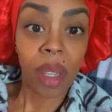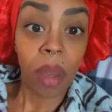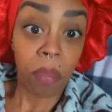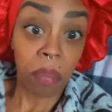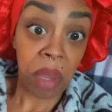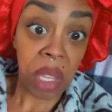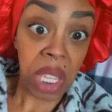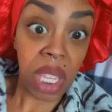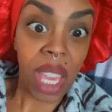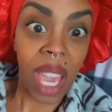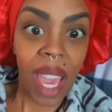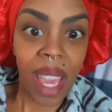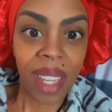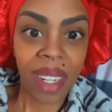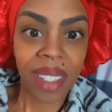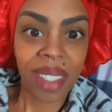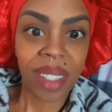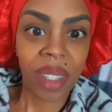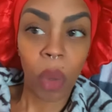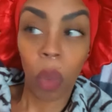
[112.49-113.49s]
but yet
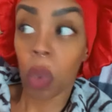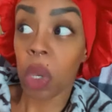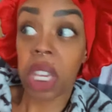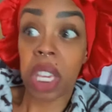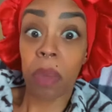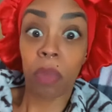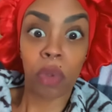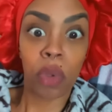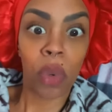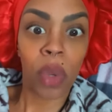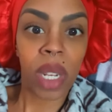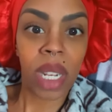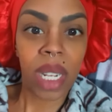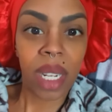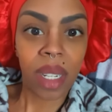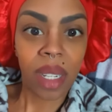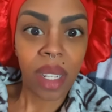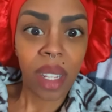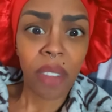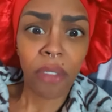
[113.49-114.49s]
we keep doing it
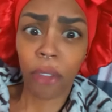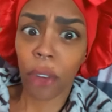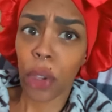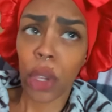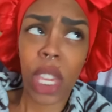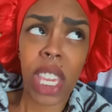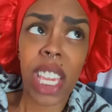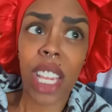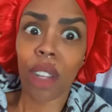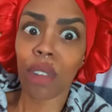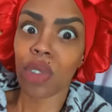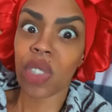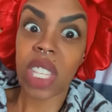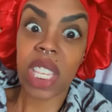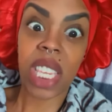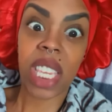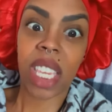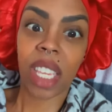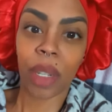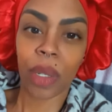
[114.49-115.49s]
for years
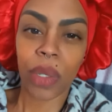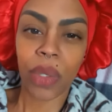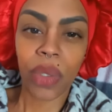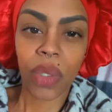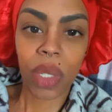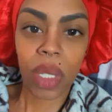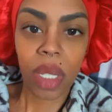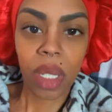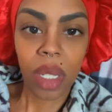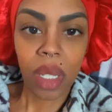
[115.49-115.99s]
and years.